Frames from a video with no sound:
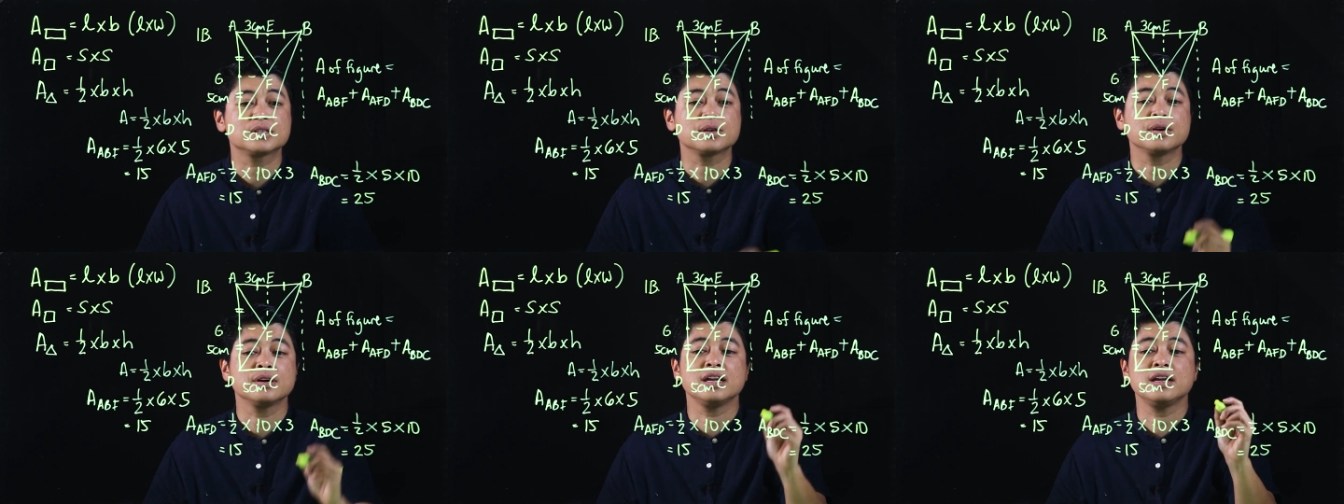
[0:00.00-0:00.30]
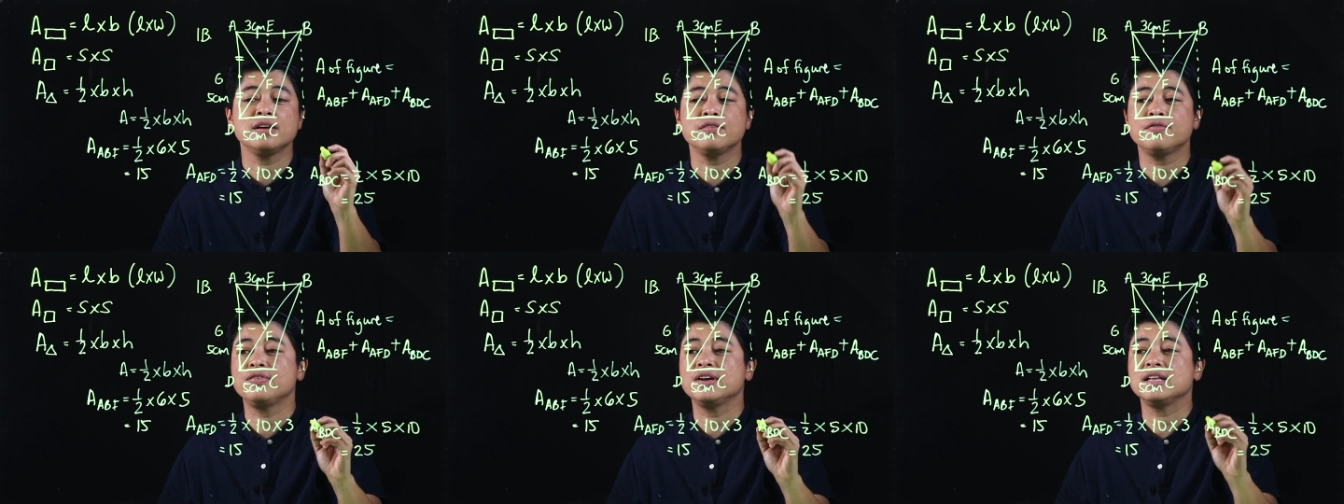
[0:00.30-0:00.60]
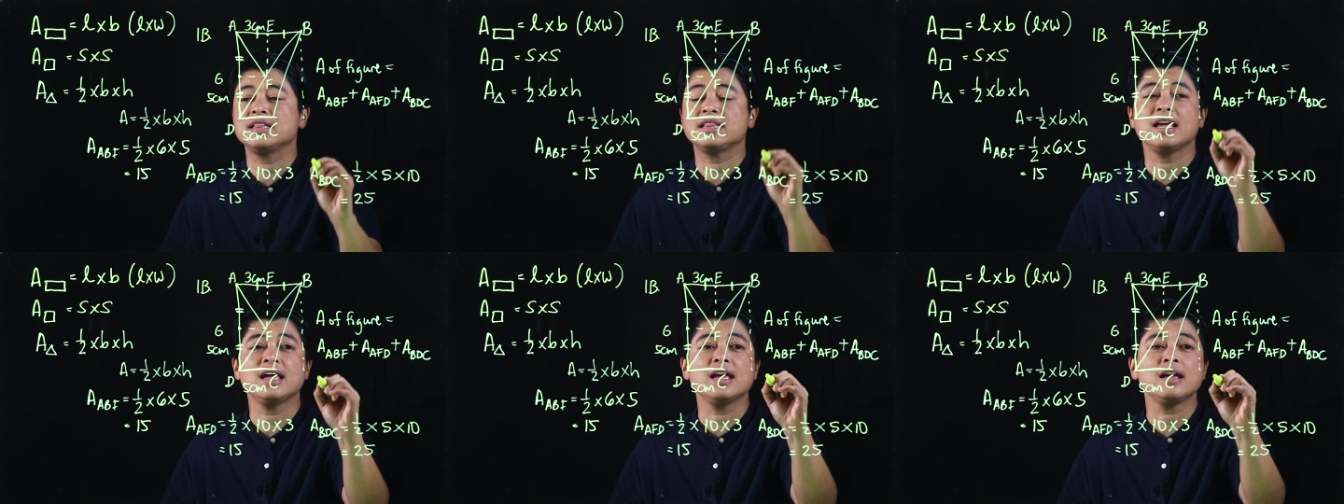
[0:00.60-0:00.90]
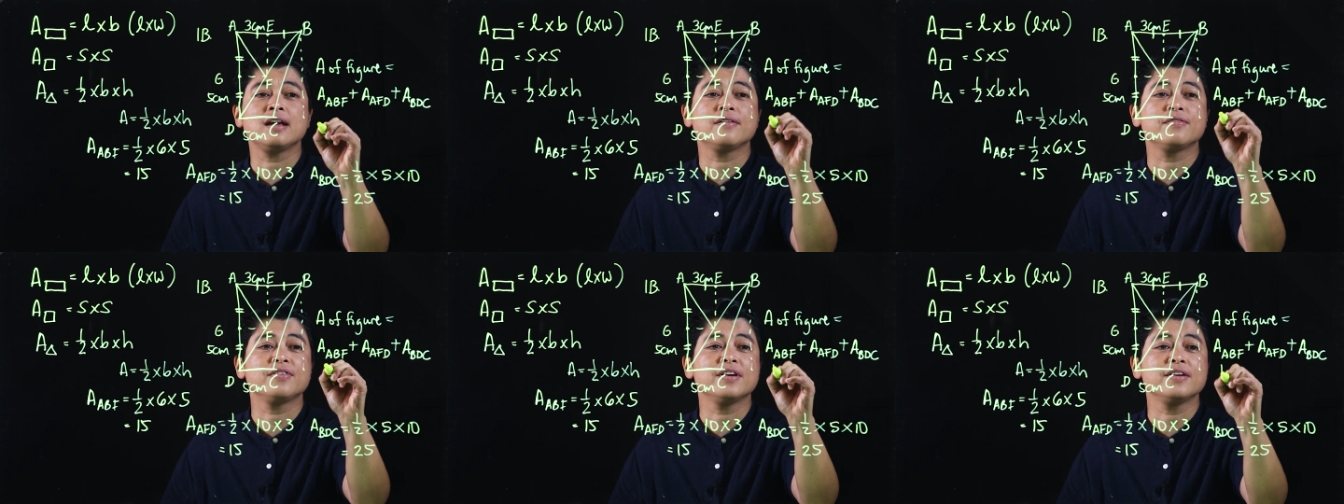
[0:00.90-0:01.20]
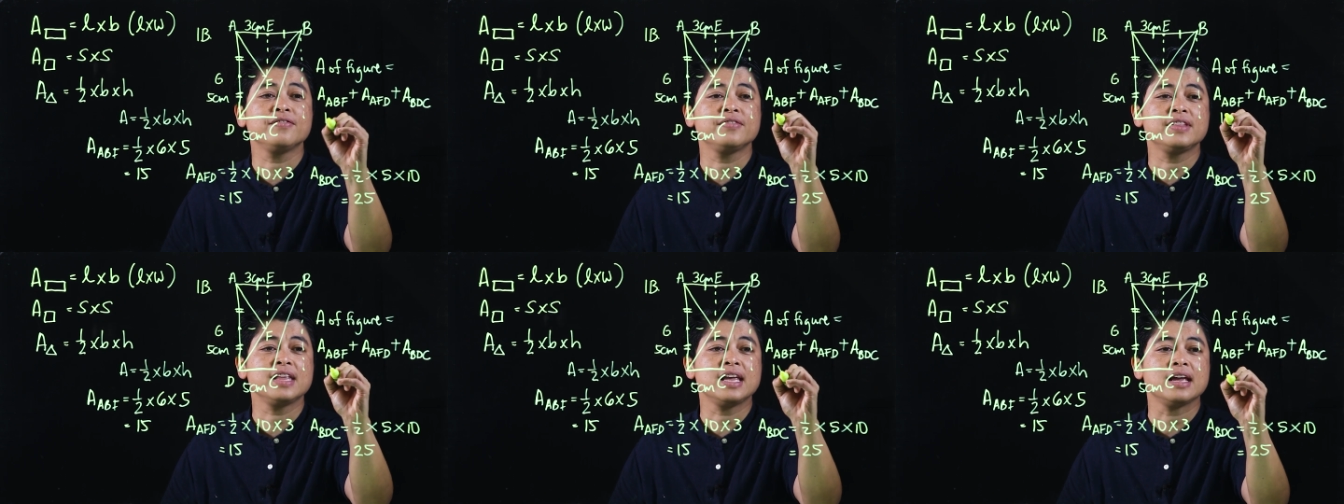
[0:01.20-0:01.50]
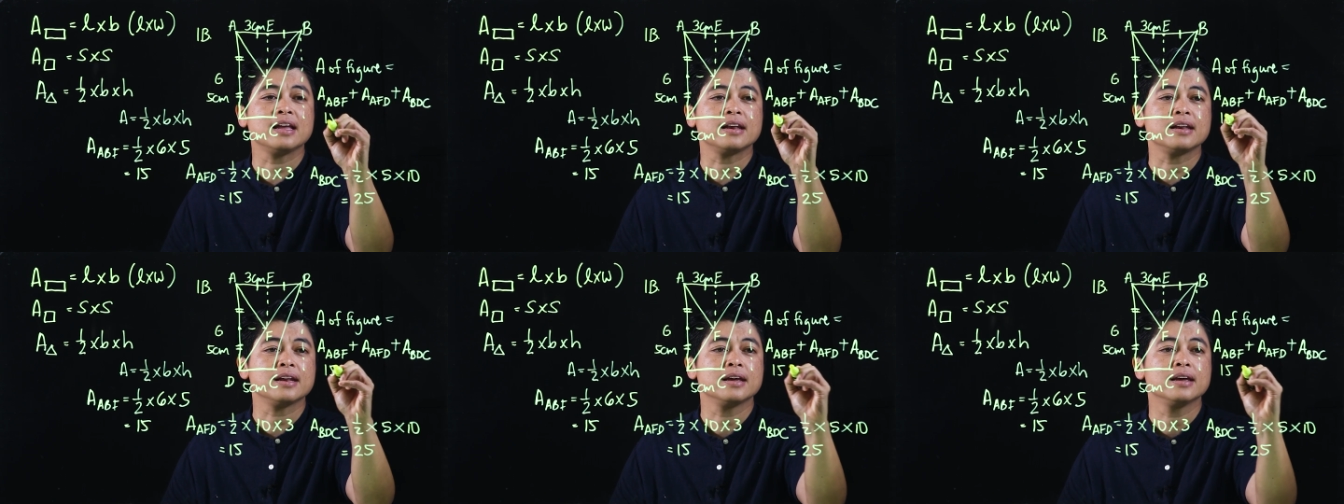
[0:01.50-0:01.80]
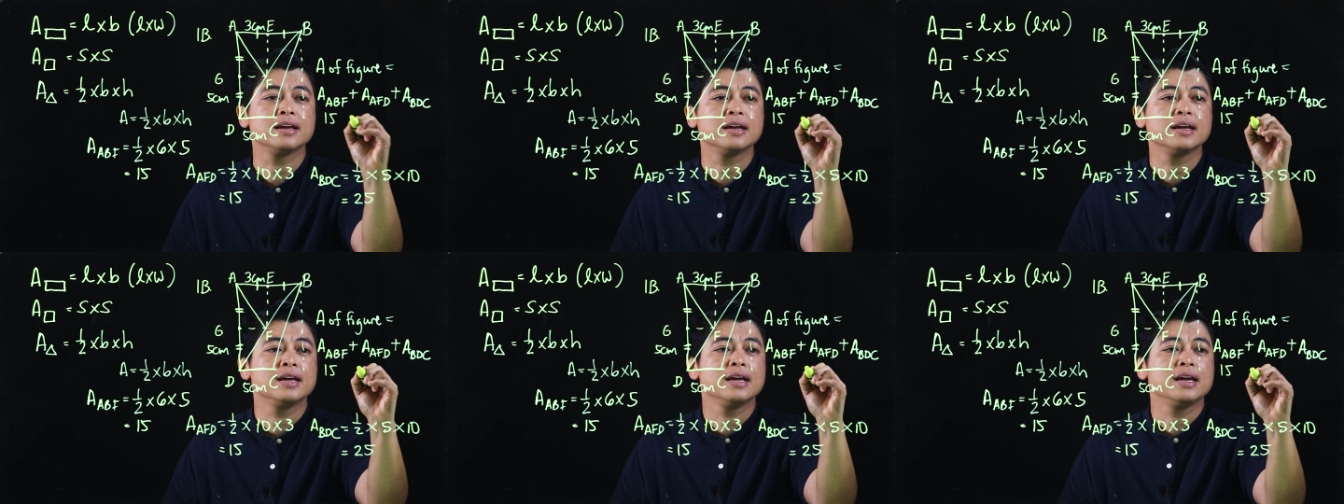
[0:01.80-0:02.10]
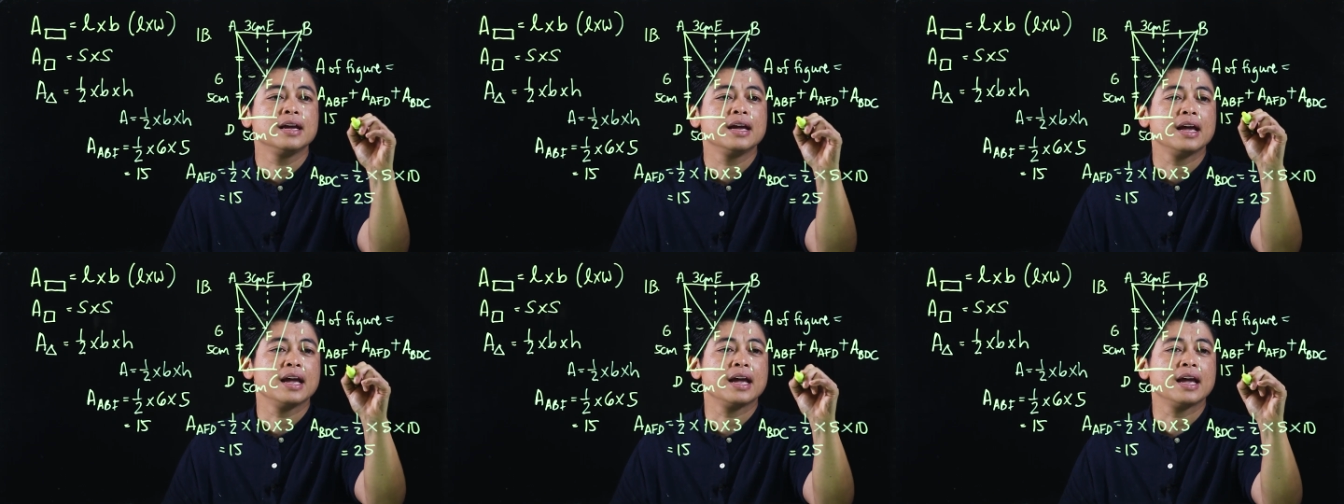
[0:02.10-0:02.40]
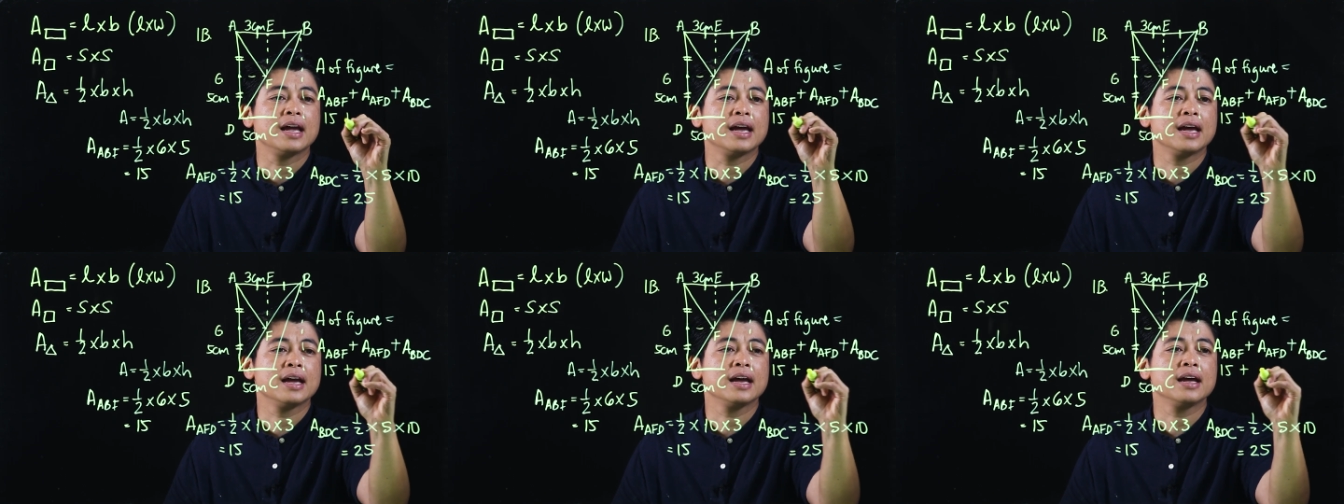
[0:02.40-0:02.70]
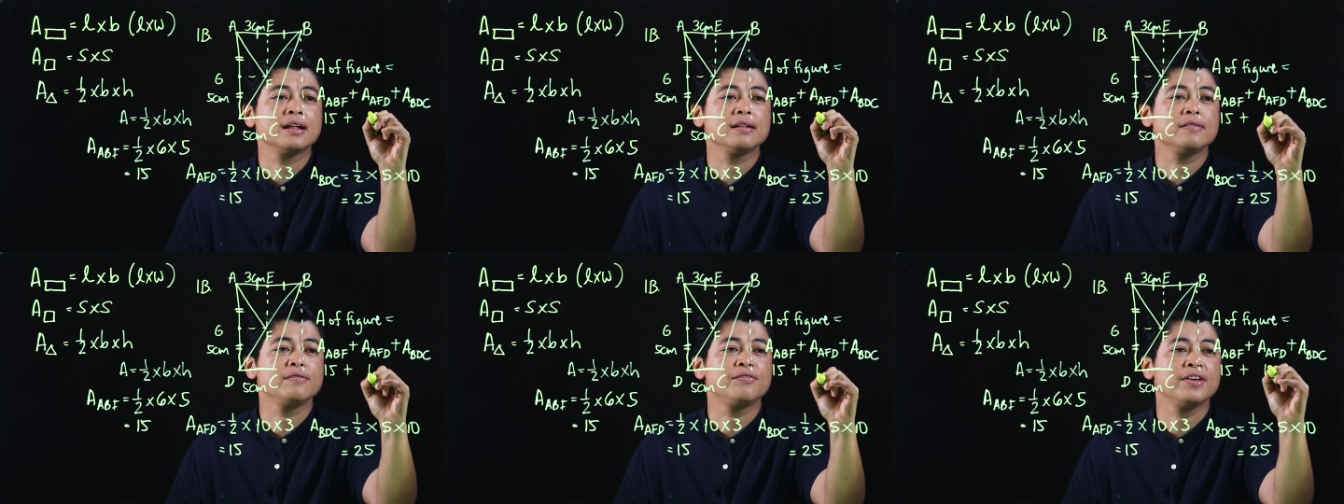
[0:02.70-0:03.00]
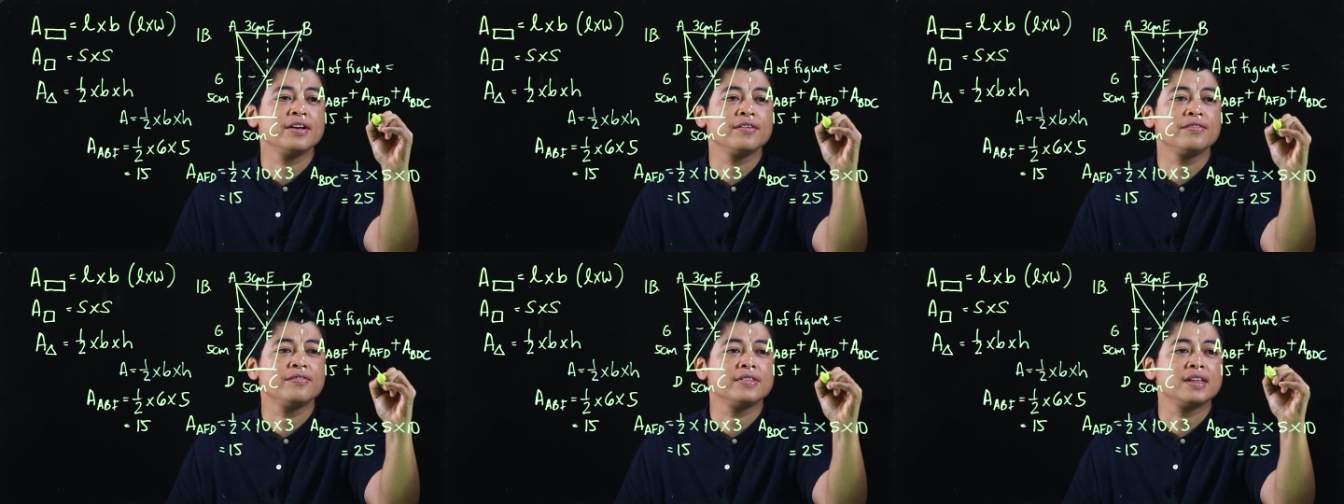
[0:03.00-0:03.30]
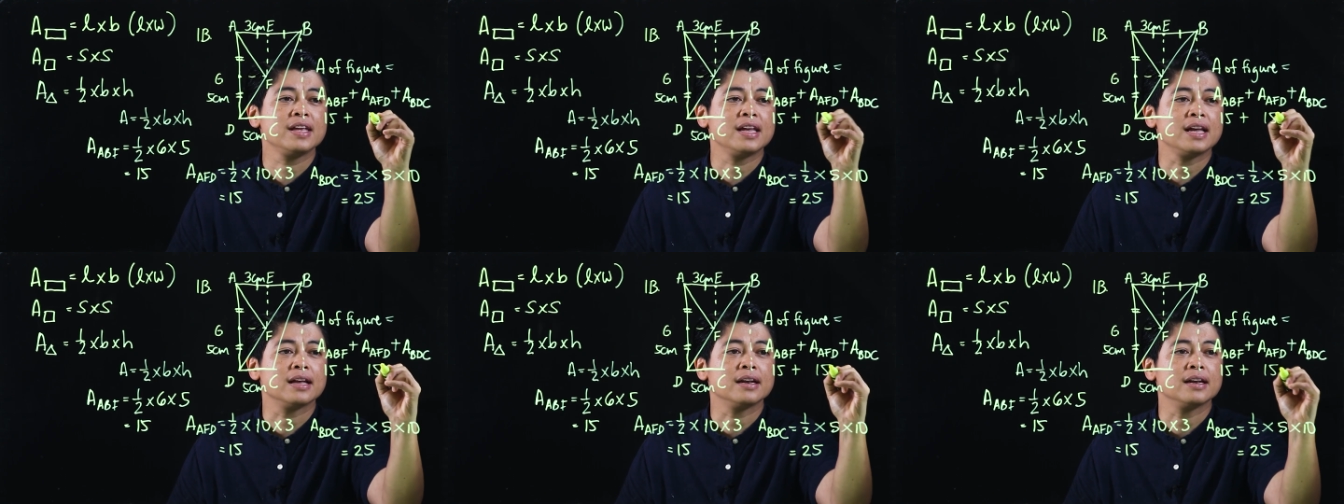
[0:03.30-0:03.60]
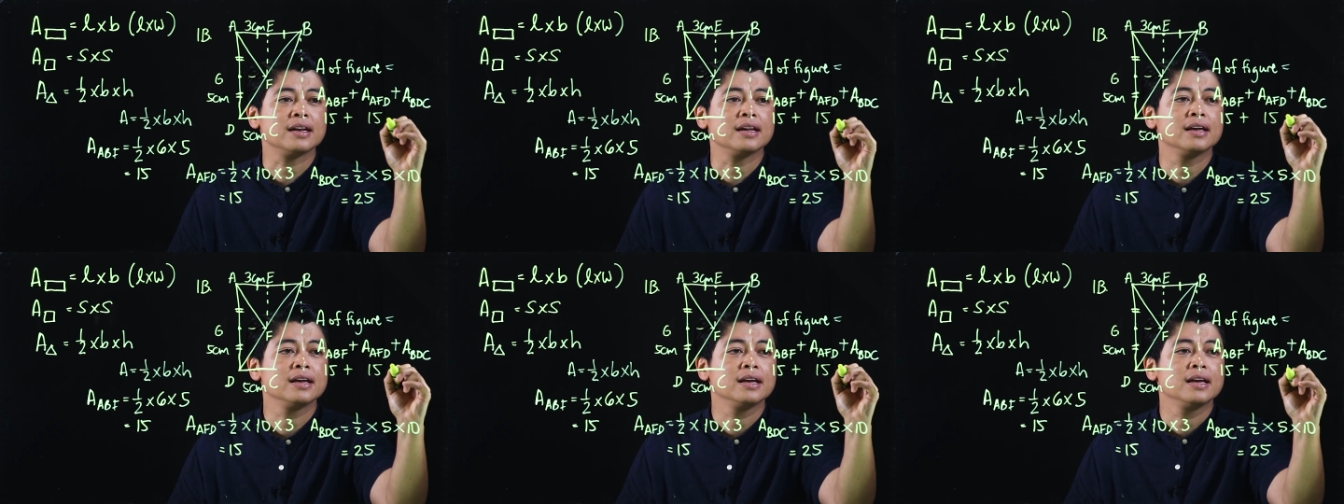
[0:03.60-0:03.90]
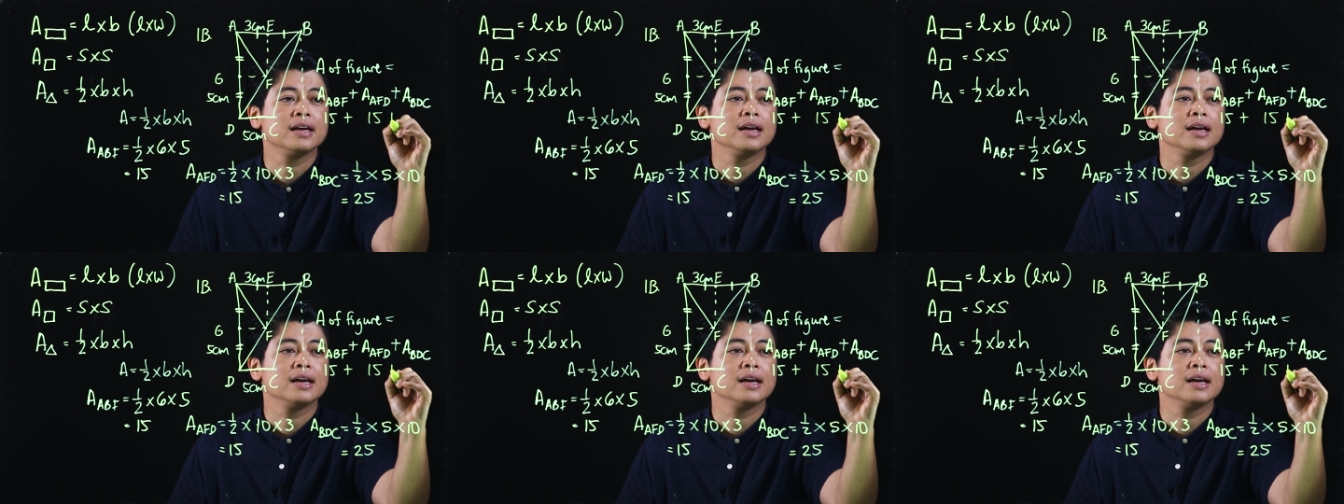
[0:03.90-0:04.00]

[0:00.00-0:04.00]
So, if we take 15 and 15